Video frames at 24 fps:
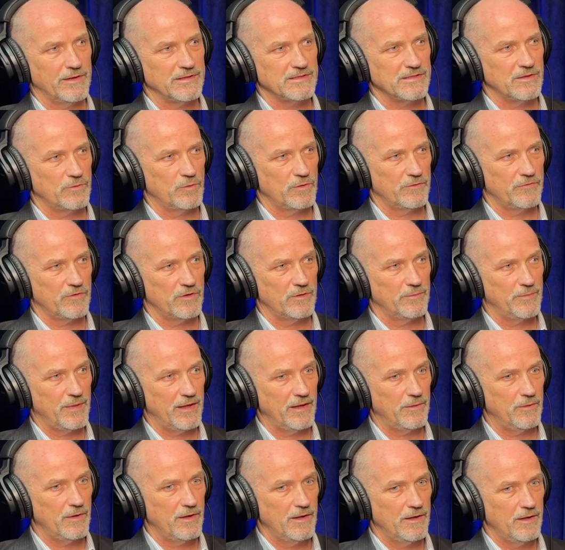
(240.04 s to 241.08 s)
let's look for a
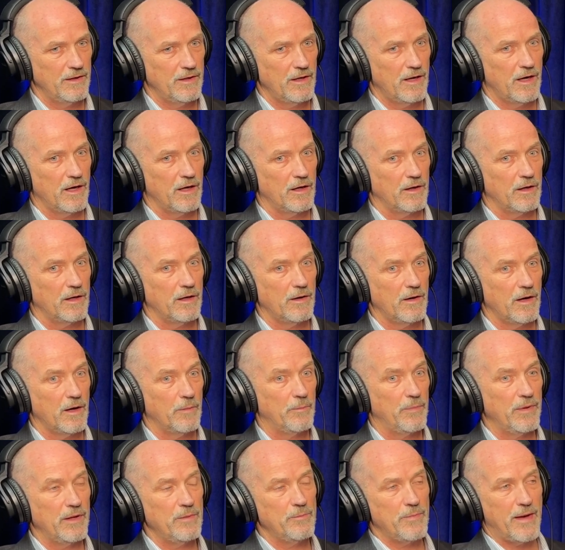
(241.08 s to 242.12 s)
big
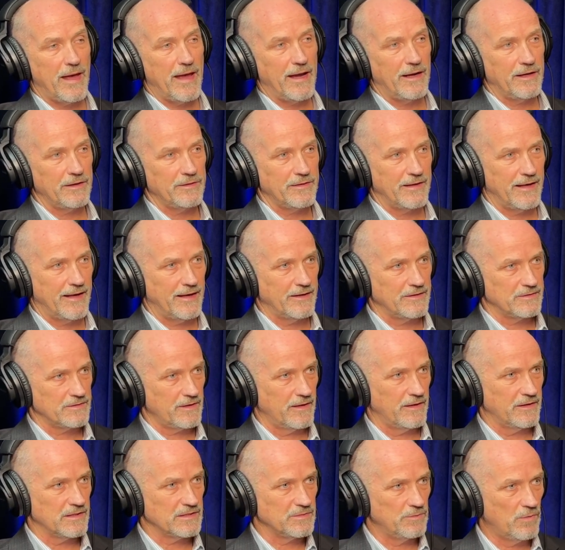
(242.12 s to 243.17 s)
bank that has
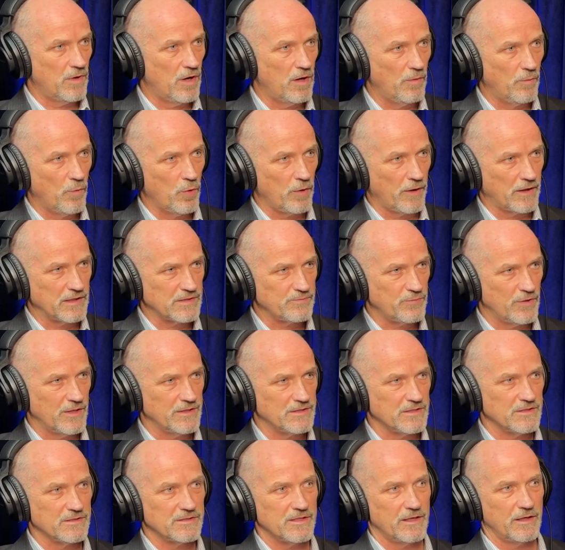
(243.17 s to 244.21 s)
a small mortgage
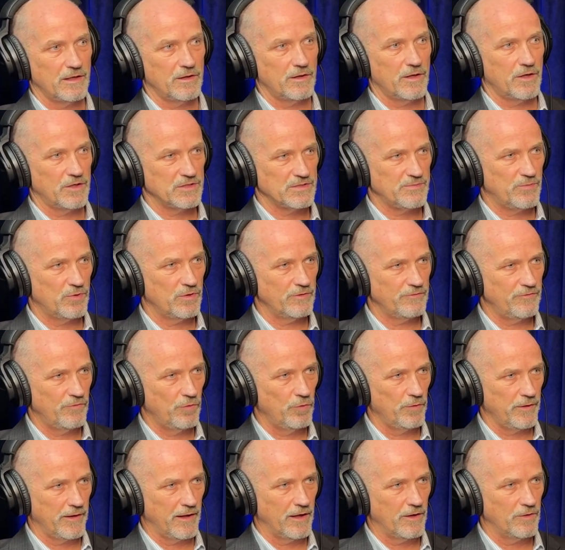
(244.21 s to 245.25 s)
presence and a large
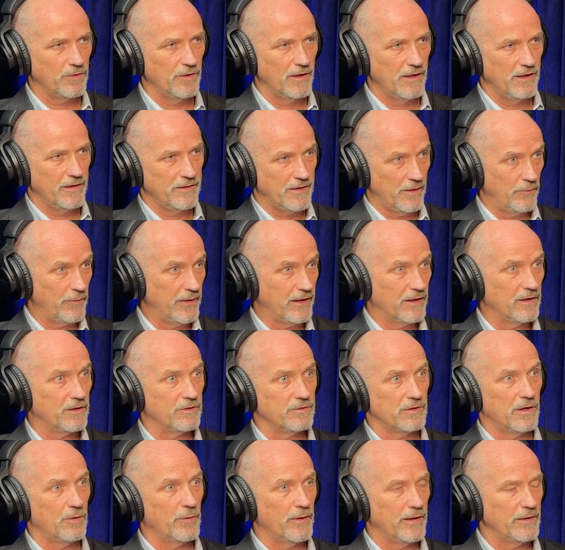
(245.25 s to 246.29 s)
portfolio that we could
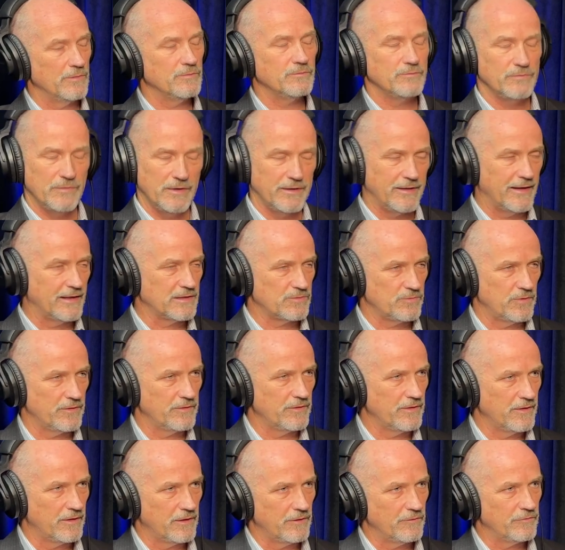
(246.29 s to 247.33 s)
grow it. And that's what,
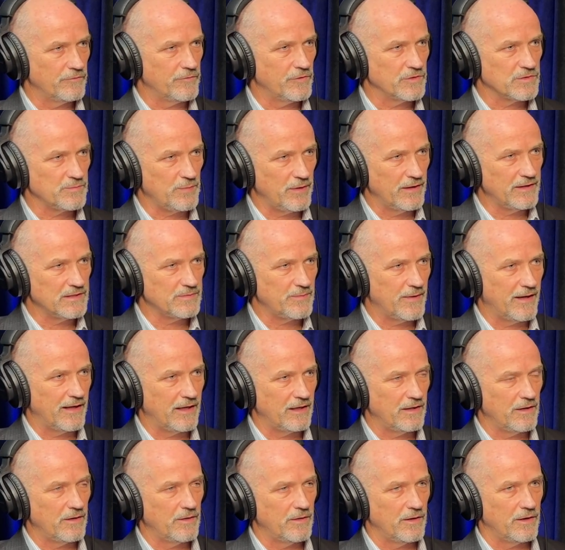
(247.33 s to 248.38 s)
First Place
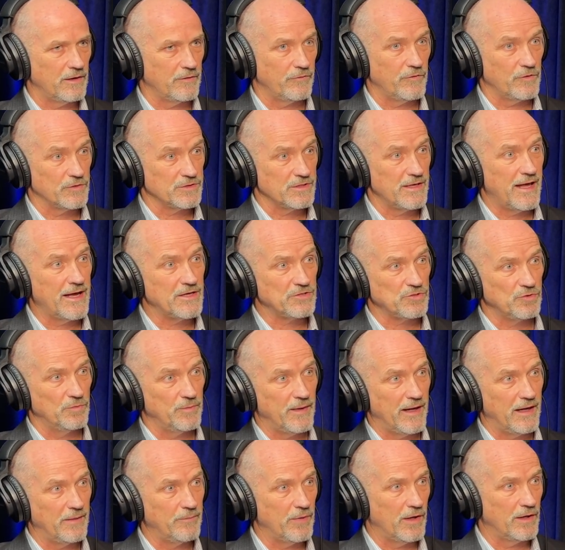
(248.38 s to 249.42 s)
Bank, or First National
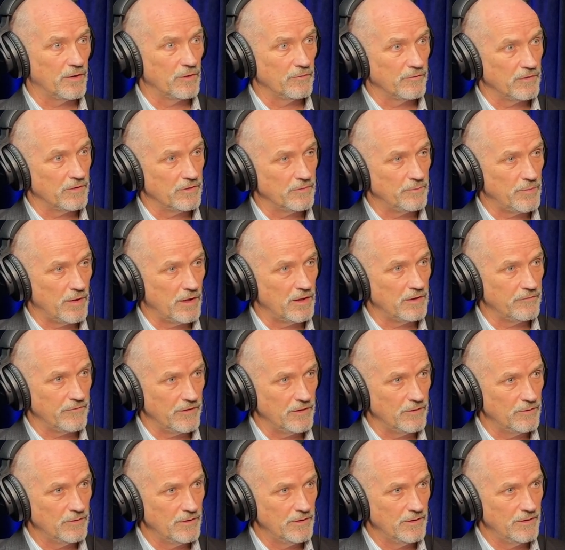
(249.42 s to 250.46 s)
Bank, bought over
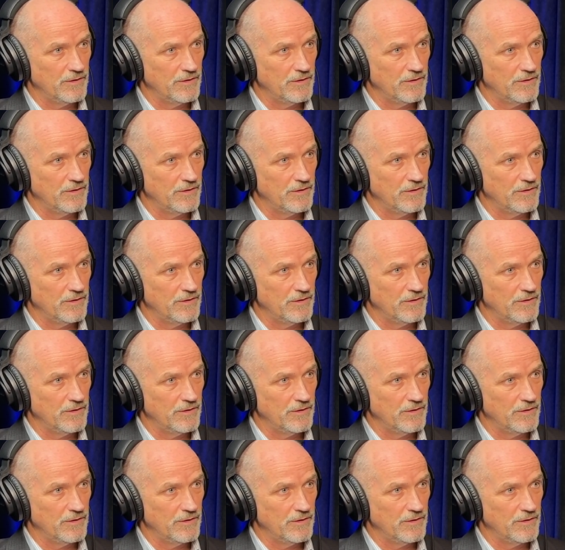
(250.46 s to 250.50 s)
Parkview.